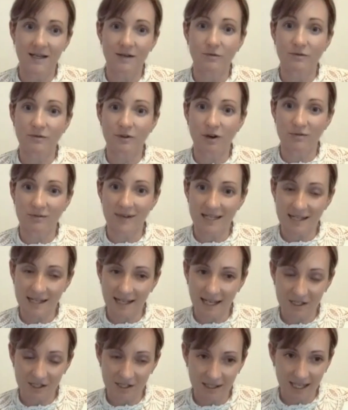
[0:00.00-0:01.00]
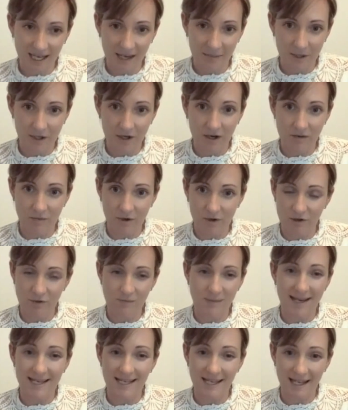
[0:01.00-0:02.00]
We've got regulation coming on, which
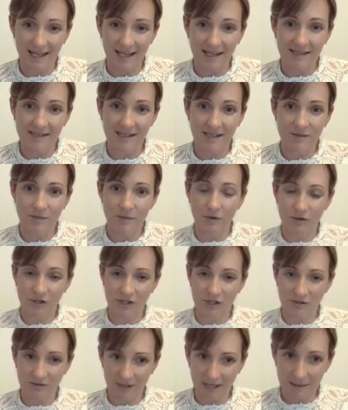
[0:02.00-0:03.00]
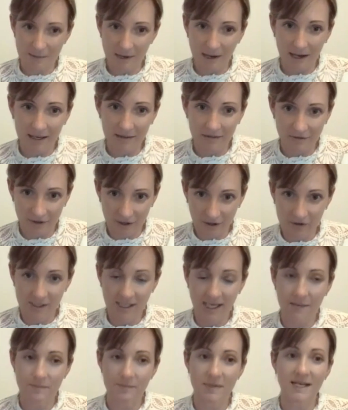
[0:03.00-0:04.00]
will make it easier and more streamlined for those
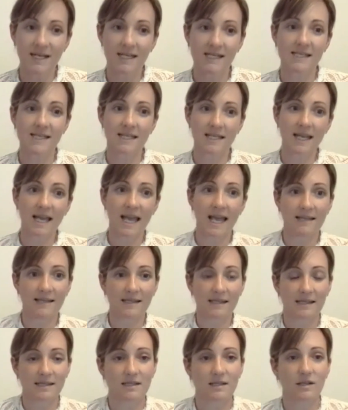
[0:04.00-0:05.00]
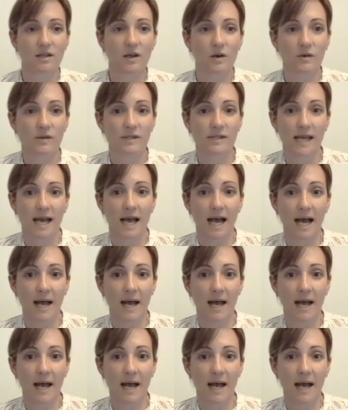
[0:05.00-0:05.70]
companies to get access to those